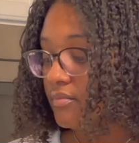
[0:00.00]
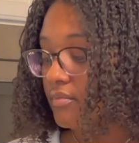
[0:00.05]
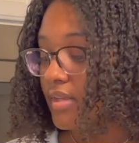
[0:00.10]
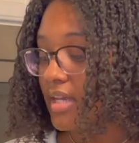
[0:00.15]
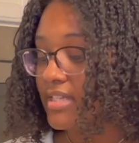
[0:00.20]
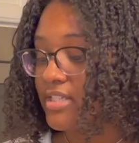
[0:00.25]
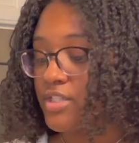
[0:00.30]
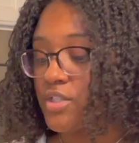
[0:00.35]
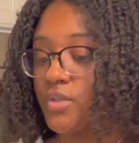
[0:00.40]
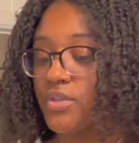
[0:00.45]

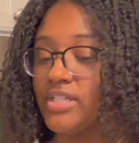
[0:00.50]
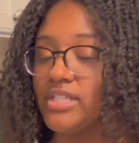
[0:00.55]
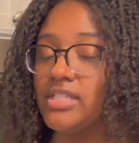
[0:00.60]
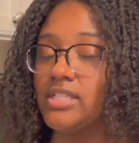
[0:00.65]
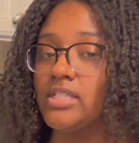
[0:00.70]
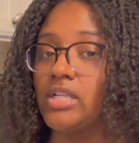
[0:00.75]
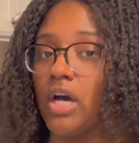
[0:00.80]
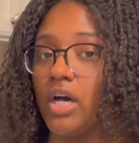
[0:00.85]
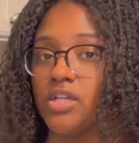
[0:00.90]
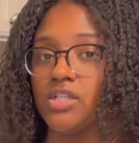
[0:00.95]
And so this is
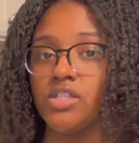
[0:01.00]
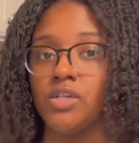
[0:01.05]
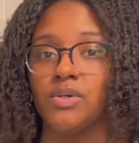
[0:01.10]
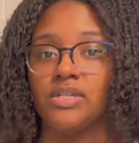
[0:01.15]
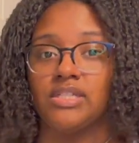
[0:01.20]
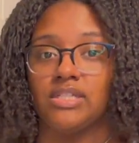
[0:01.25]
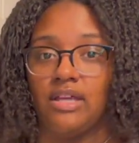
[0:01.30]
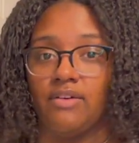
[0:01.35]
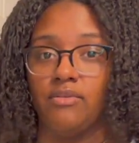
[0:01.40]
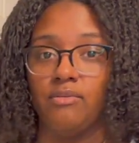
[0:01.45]
also a
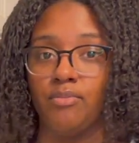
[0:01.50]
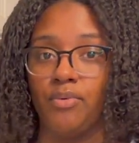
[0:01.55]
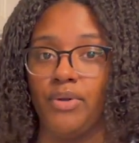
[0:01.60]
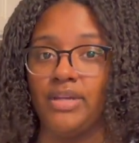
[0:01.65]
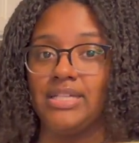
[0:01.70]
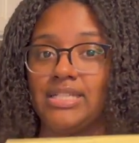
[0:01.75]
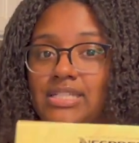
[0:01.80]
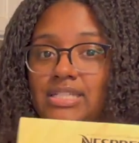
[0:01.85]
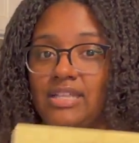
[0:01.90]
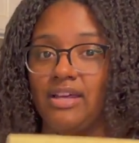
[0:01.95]

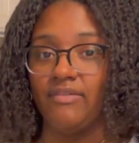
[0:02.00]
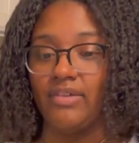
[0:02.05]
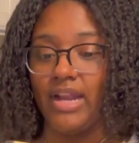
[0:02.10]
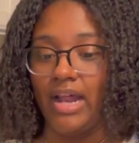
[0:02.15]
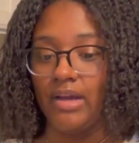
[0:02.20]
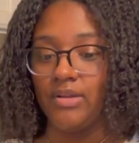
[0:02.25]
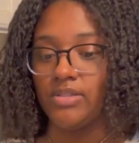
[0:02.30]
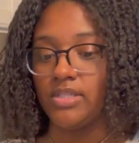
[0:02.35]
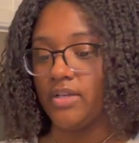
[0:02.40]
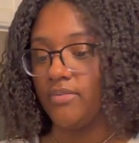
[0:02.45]
7.7
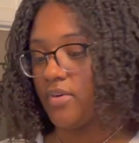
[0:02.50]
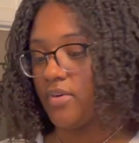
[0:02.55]
ounce of